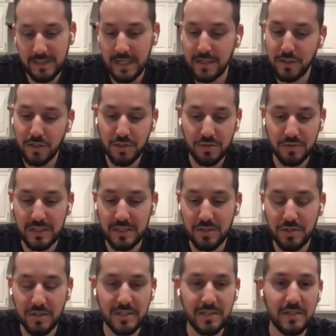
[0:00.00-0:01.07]
dentistry
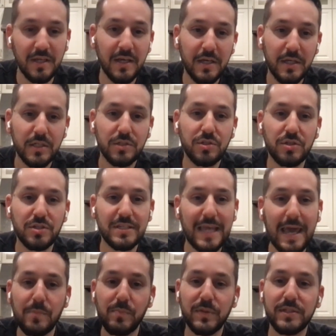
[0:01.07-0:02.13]
just just
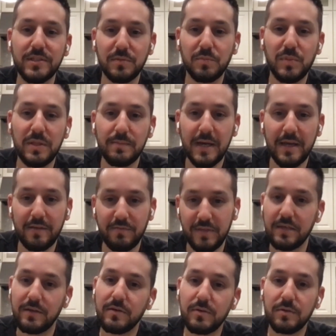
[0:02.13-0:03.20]
happened to be my
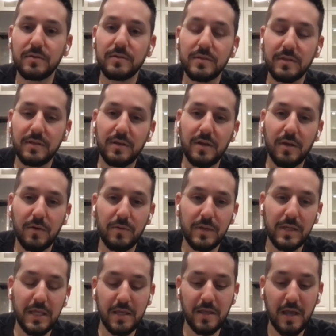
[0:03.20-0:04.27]
vehicle. You know,
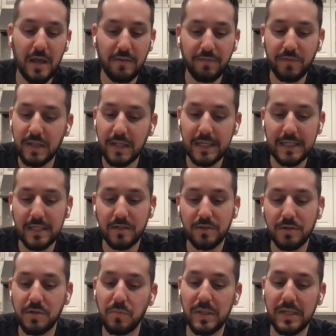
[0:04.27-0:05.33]
mm. it mm-hmm. I feel like it
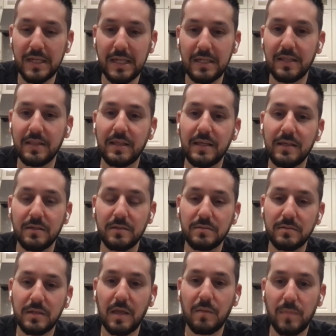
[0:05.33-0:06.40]
could have been anything,
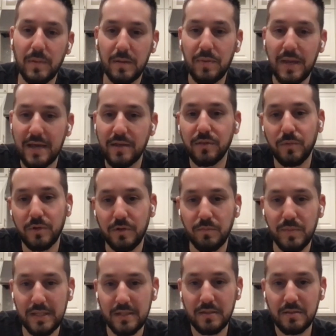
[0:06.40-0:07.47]
and my path would
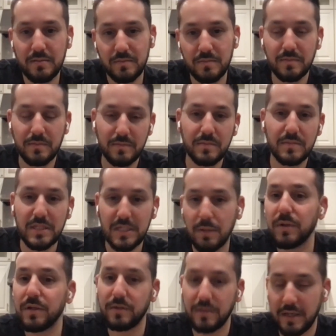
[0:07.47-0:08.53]
have been
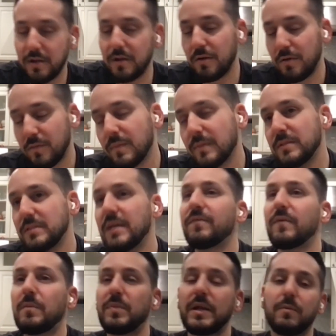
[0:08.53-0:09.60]
similar, you know,
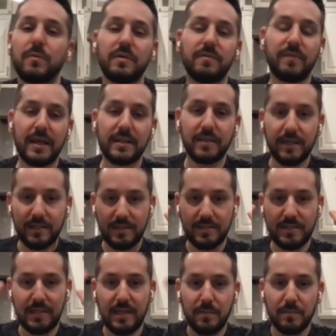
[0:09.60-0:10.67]
different, but I would have had like the
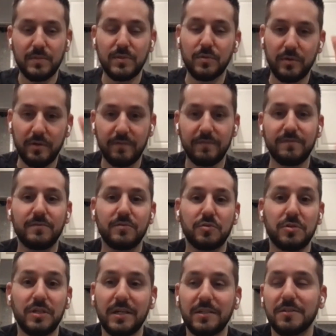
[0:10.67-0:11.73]
same sort of
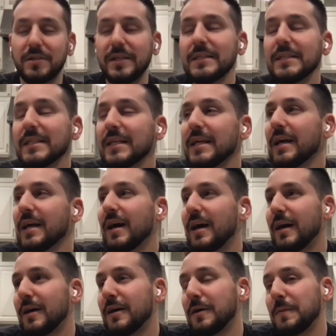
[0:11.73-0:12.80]
trajectory.
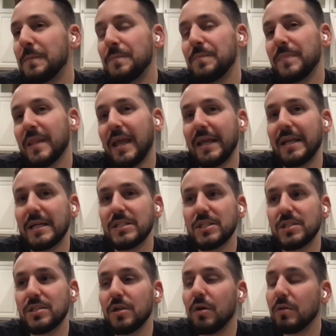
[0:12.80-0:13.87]
Um, and I
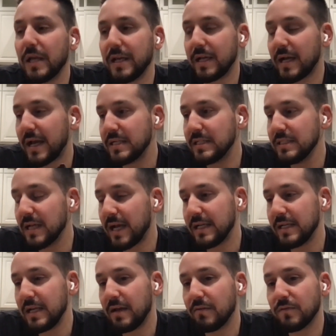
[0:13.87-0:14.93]
just know like I I
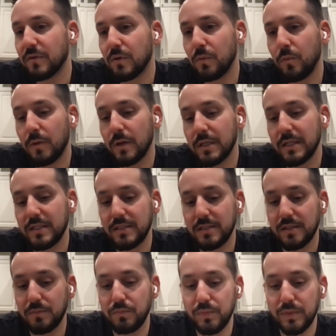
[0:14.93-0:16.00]
never wanted
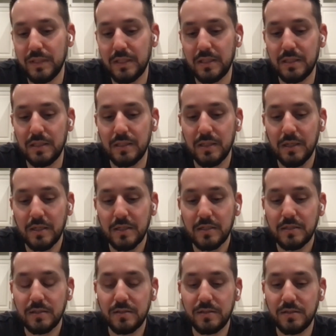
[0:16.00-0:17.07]
to be
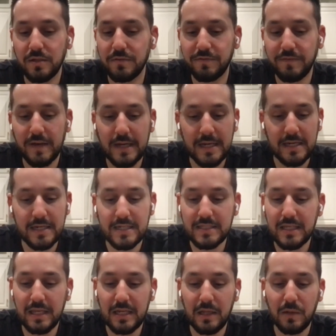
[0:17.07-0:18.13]
defined
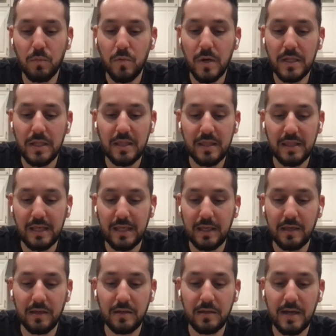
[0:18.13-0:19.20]
as any one
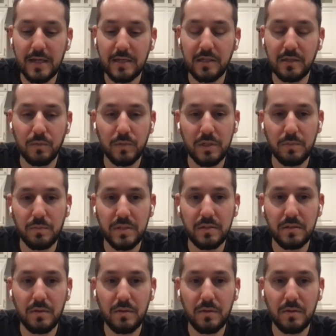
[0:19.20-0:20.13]
thing. I didn't want to be